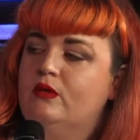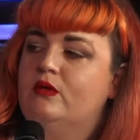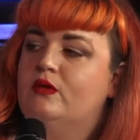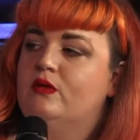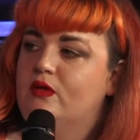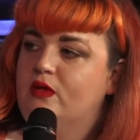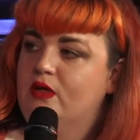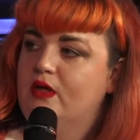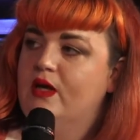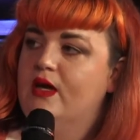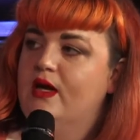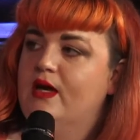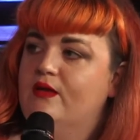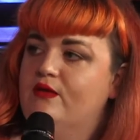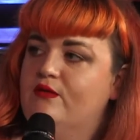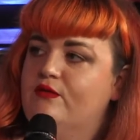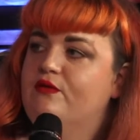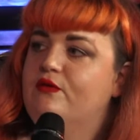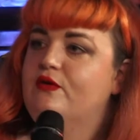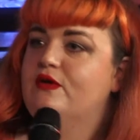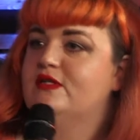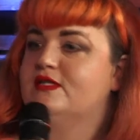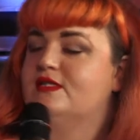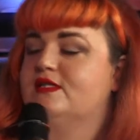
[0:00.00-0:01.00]
Yeah, the
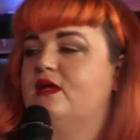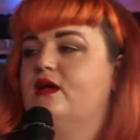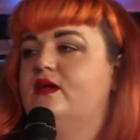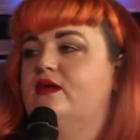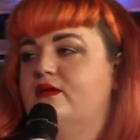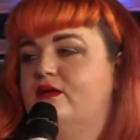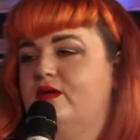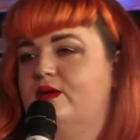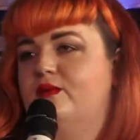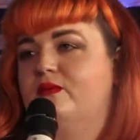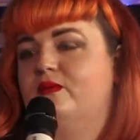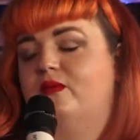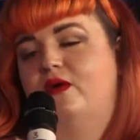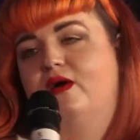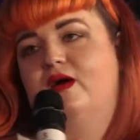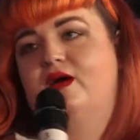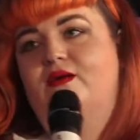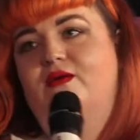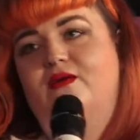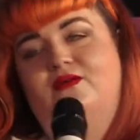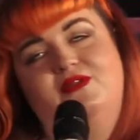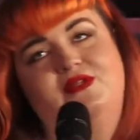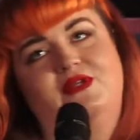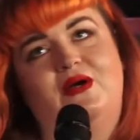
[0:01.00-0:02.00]
first, like, I
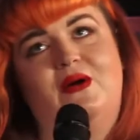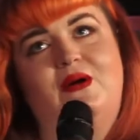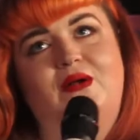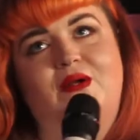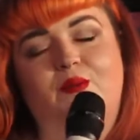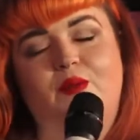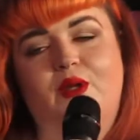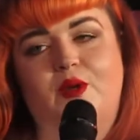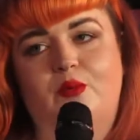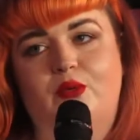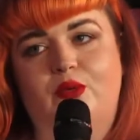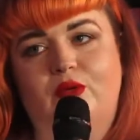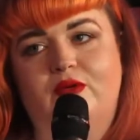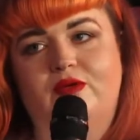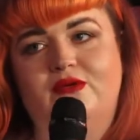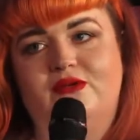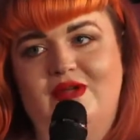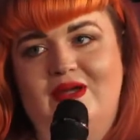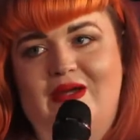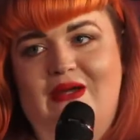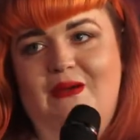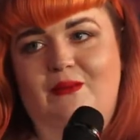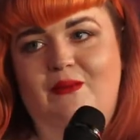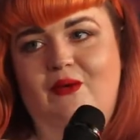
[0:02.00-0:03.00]
thought about
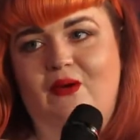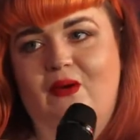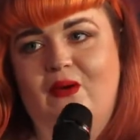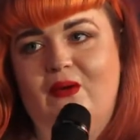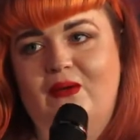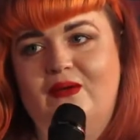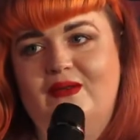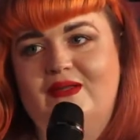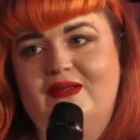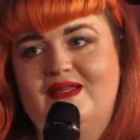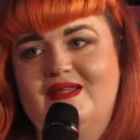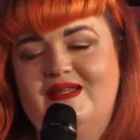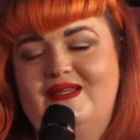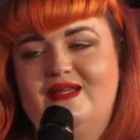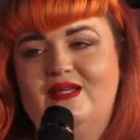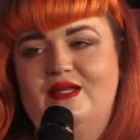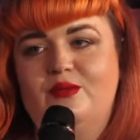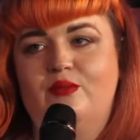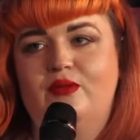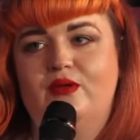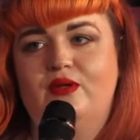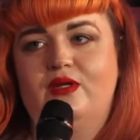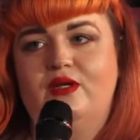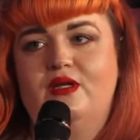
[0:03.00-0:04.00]
putting Hermit on the
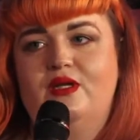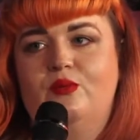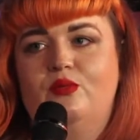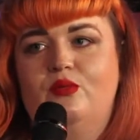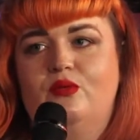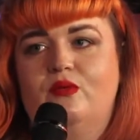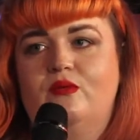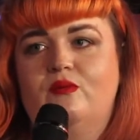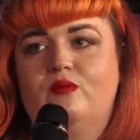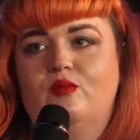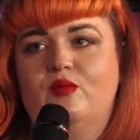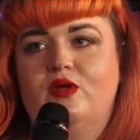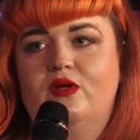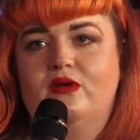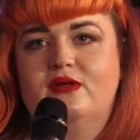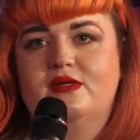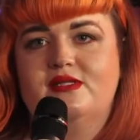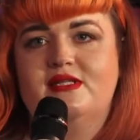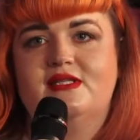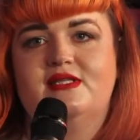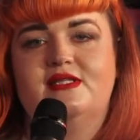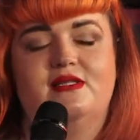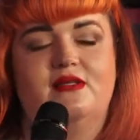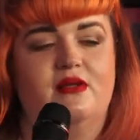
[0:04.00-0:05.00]
EP, but
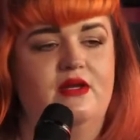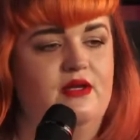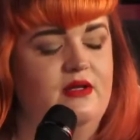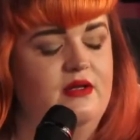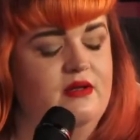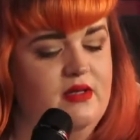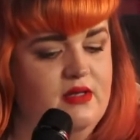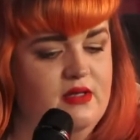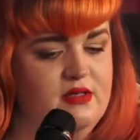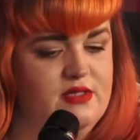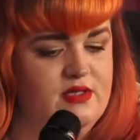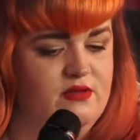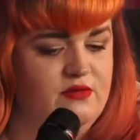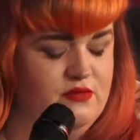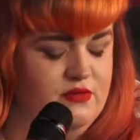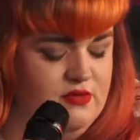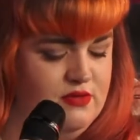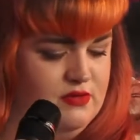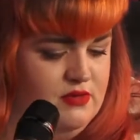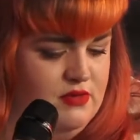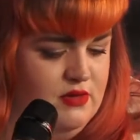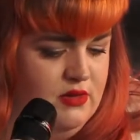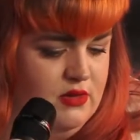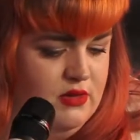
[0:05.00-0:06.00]
because it's like in a
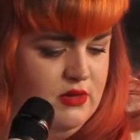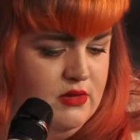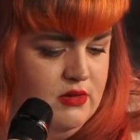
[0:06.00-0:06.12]
different